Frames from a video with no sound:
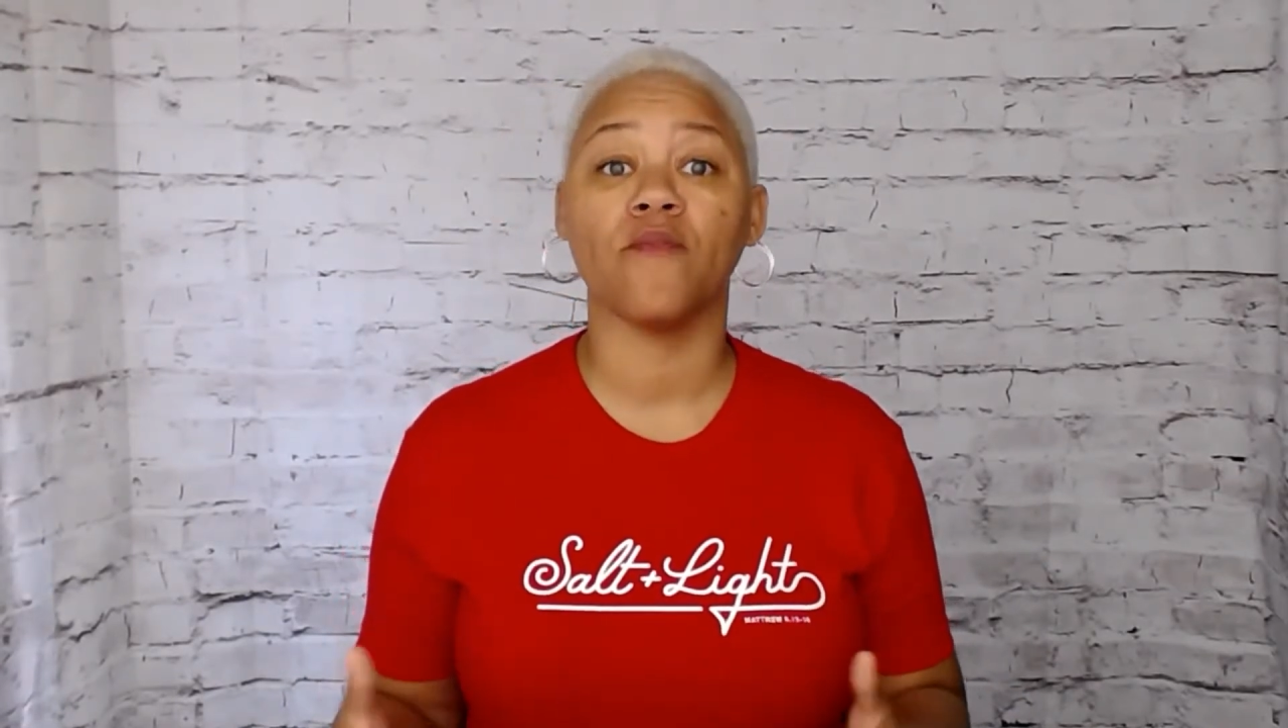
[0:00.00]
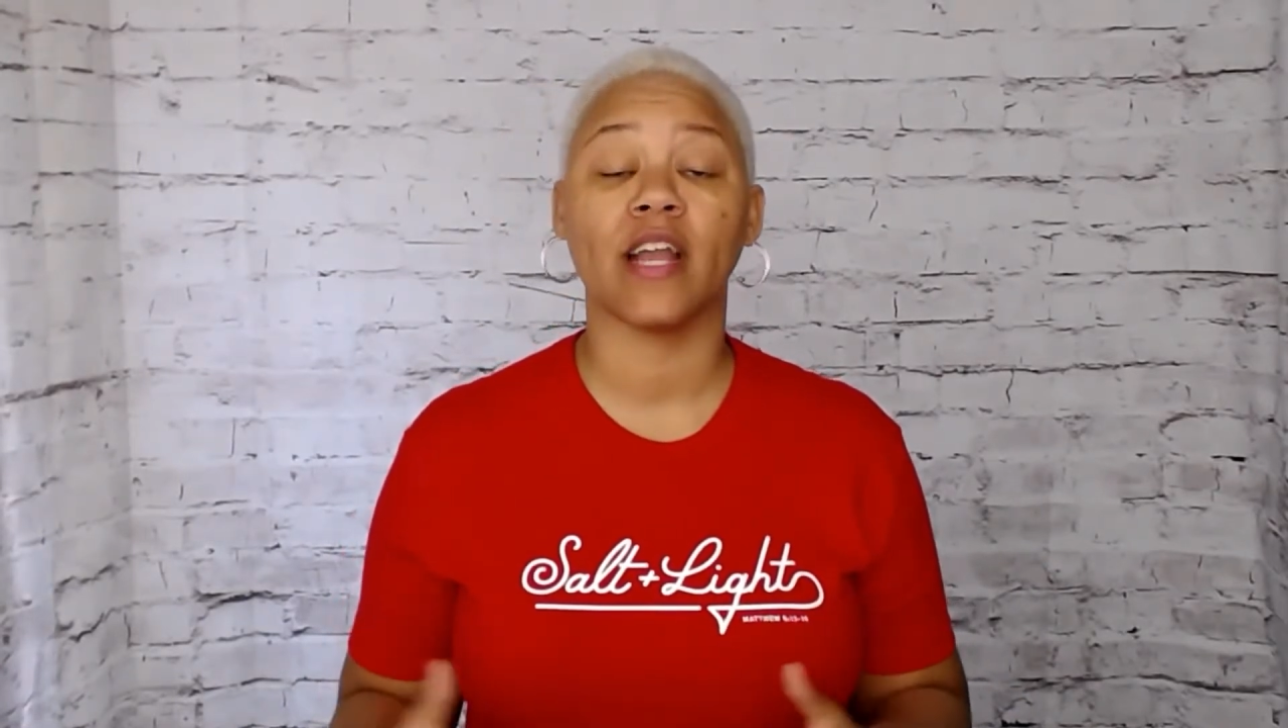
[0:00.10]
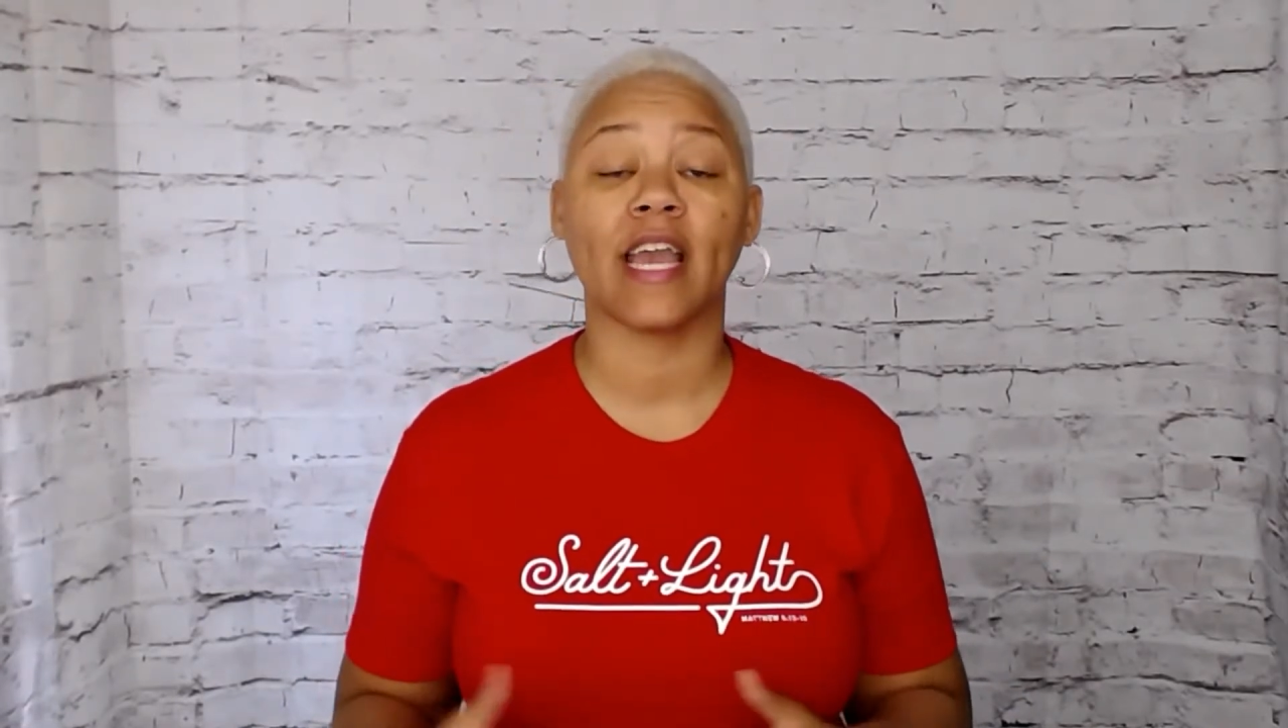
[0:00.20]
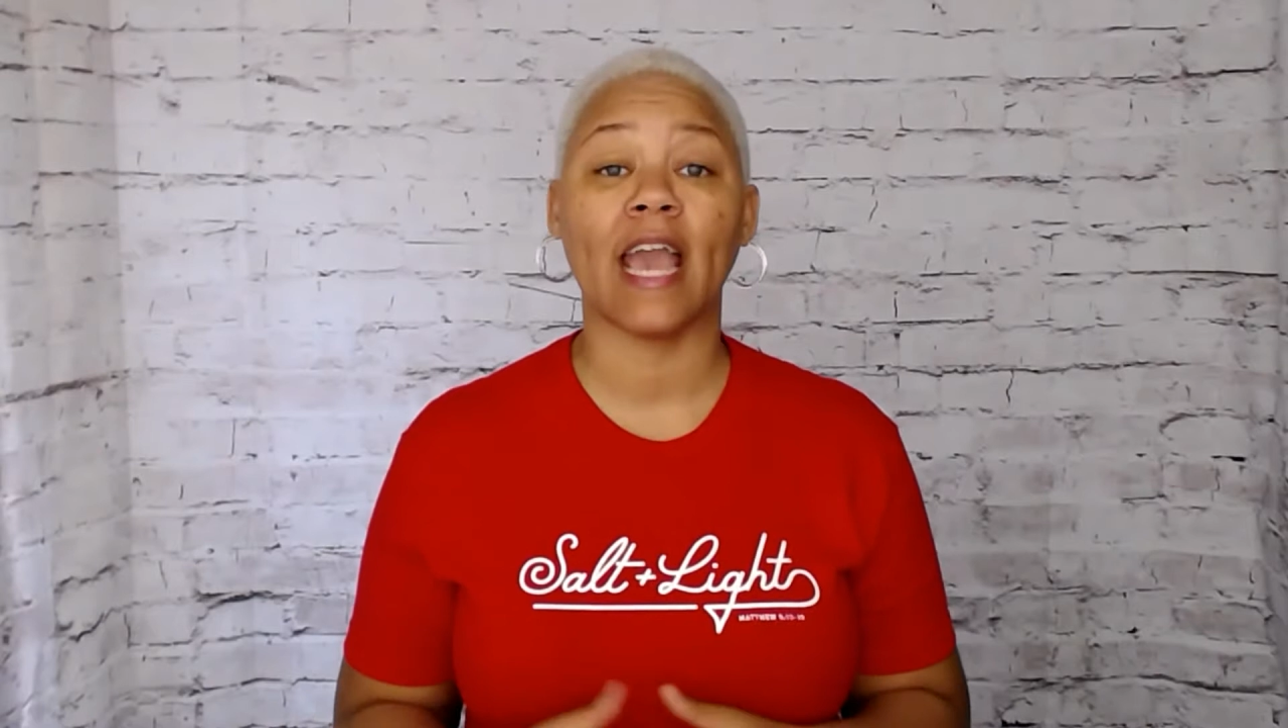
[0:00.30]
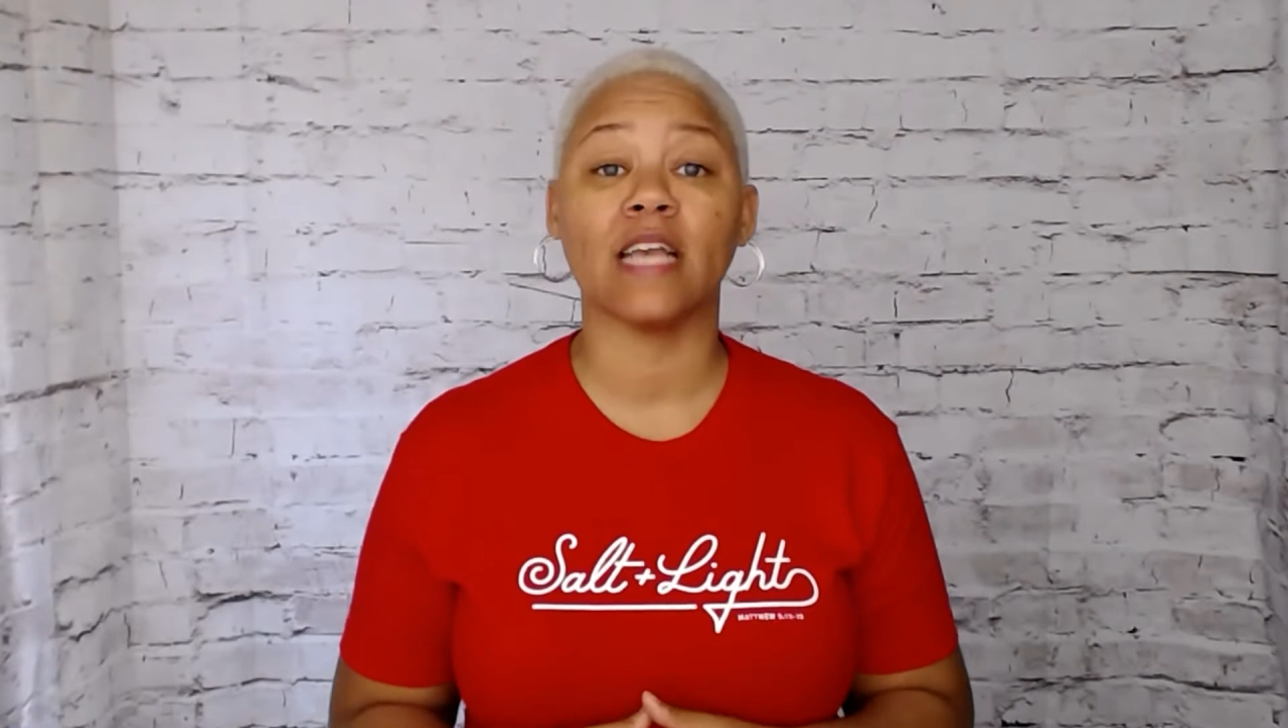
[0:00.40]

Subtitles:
case